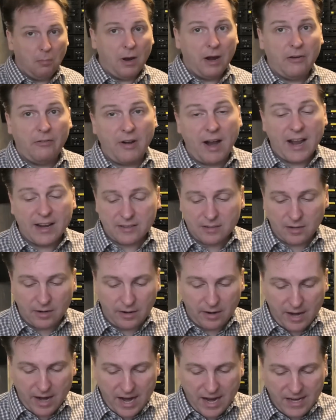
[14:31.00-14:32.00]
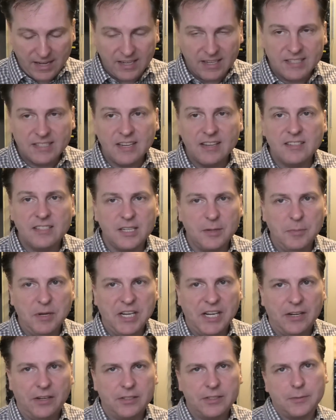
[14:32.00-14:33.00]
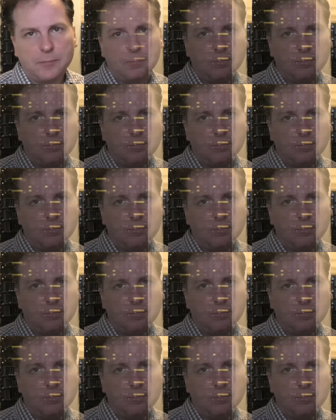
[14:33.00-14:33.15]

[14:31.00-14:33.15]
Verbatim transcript: My racks are 80 centimeters,